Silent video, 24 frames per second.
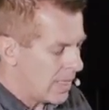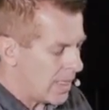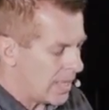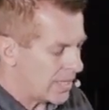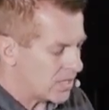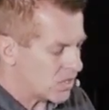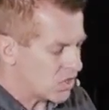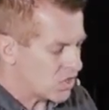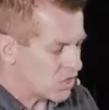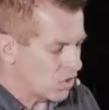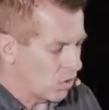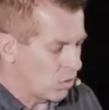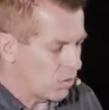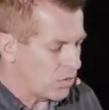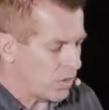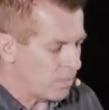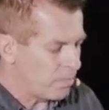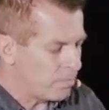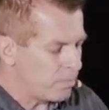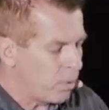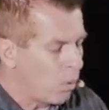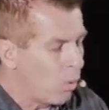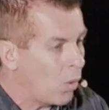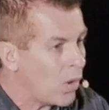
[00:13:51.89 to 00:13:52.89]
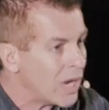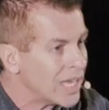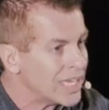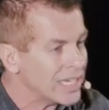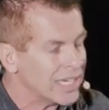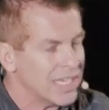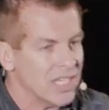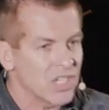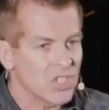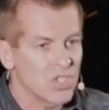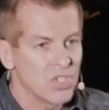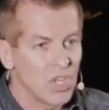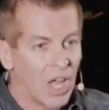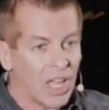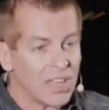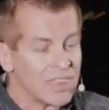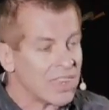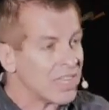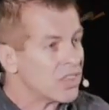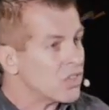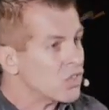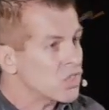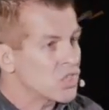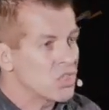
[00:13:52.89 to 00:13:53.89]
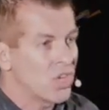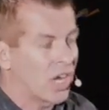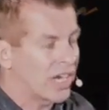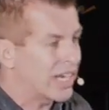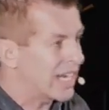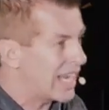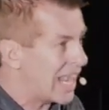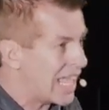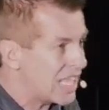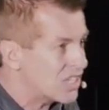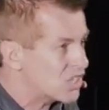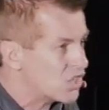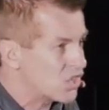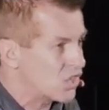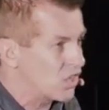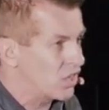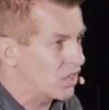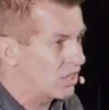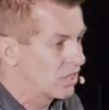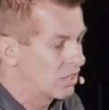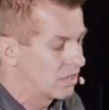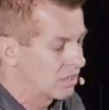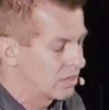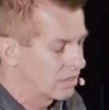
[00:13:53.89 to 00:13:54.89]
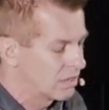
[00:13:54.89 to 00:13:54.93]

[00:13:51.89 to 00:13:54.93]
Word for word: And so the point is not that there's not an answer,